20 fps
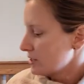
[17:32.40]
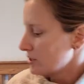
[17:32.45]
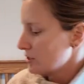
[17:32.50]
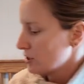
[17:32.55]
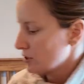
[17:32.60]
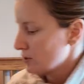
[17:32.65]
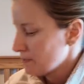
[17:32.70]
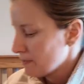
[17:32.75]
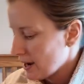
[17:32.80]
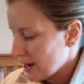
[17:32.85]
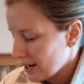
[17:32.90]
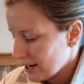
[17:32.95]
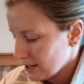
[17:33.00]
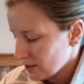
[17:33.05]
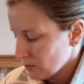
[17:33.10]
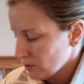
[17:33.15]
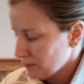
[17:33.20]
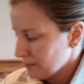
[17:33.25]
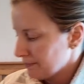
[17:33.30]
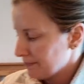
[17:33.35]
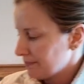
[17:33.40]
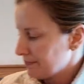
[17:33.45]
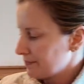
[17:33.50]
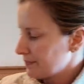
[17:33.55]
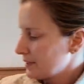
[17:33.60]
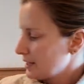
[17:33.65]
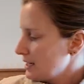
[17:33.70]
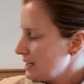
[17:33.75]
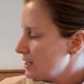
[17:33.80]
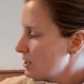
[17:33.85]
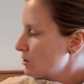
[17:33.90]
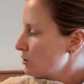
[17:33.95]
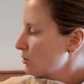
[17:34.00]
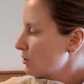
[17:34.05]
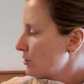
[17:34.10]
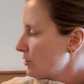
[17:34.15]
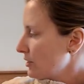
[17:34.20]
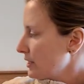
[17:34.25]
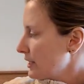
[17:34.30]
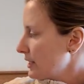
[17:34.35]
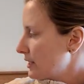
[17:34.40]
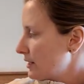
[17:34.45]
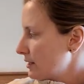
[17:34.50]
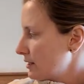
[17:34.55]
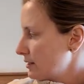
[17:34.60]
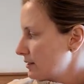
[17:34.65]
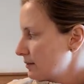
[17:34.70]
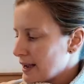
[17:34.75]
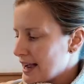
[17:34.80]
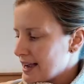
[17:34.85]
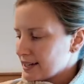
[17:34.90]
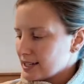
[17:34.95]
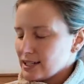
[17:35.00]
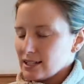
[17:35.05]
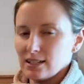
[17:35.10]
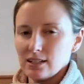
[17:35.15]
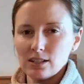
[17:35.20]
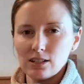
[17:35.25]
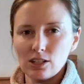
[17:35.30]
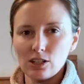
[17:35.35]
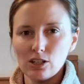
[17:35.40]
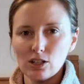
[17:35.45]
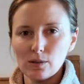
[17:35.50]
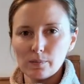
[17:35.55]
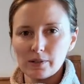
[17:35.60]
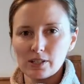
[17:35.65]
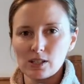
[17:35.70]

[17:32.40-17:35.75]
into my, Eagle Creek packing cube.